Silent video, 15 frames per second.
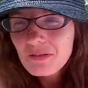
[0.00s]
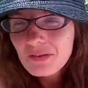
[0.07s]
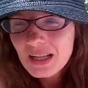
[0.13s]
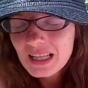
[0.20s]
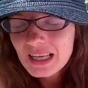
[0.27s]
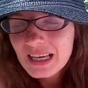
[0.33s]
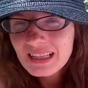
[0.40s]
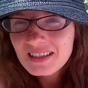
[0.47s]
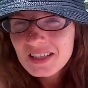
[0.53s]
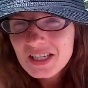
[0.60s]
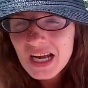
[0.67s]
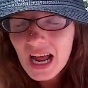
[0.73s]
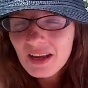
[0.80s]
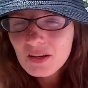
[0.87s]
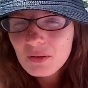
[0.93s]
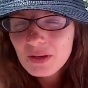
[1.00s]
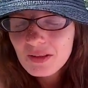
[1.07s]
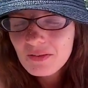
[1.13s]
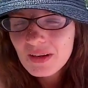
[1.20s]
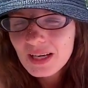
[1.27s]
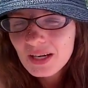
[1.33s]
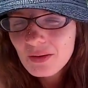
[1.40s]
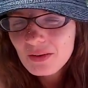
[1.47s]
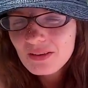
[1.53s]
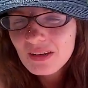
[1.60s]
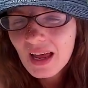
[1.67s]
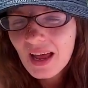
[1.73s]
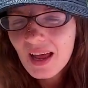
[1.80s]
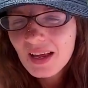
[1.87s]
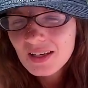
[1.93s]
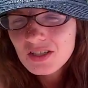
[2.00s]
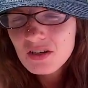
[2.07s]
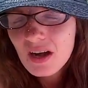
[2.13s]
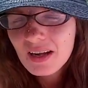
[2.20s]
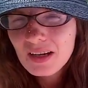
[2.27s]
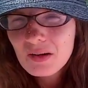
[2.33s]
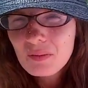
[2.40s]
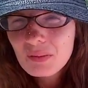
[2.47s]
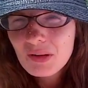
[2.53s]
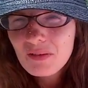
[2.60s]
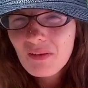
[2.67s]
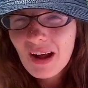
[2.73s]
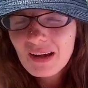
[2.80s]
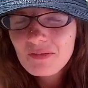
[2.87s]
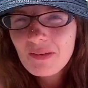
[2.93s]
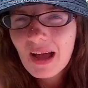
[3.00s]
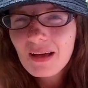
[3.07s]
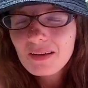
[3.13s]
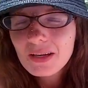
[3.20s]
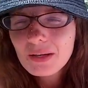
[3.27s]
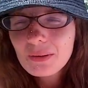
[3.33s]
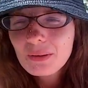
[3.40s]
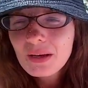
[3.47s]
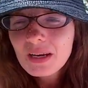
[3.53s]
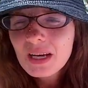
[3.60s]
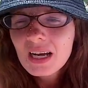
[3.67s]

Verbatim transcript: filling this channel with videos and trying to provide value.